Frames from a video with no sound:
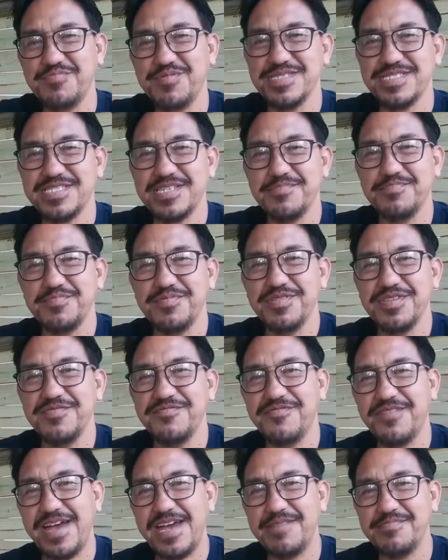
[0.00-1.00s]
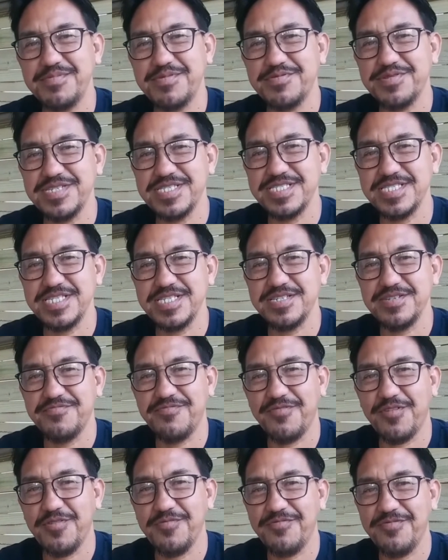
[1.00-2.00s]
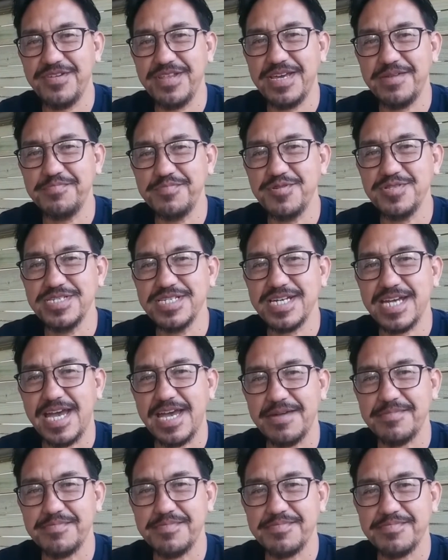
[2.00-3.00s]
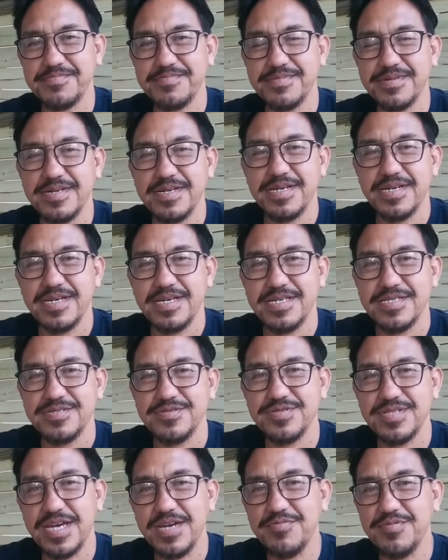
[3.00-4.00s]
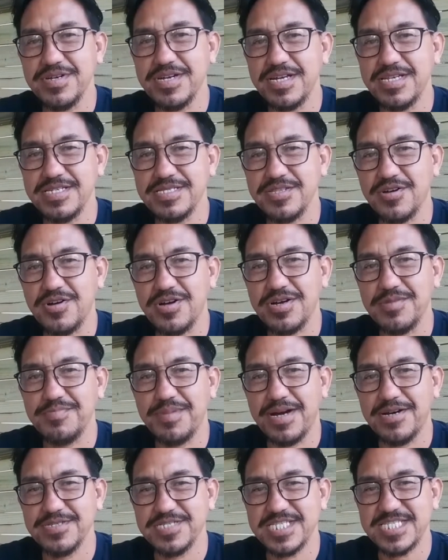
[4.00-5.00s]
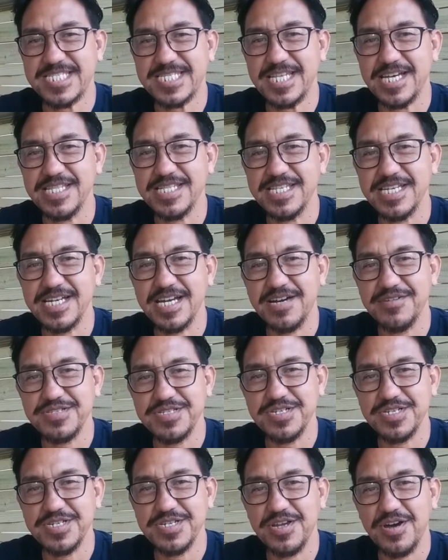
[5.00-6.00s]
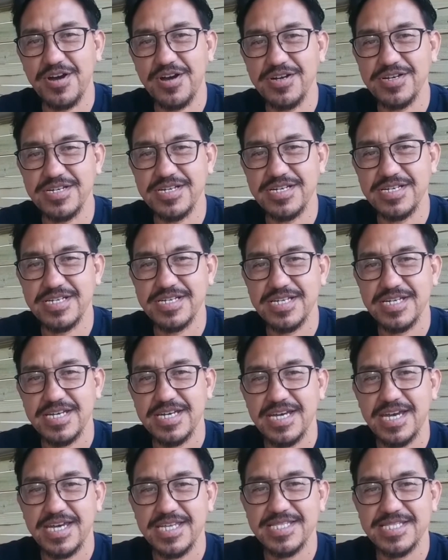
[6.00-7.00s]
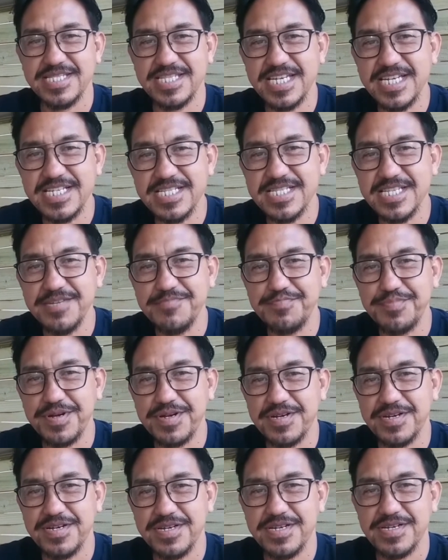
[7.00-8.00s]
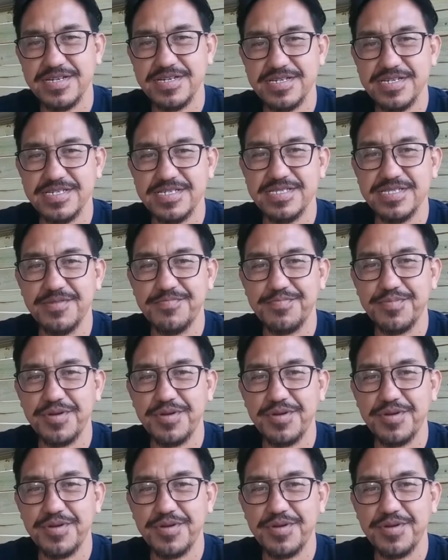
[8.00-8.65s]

What's up, Bully Fam? Chris here of Phil and Bully Cam. Today we're going to talk about studying out your dog and dig deeper in the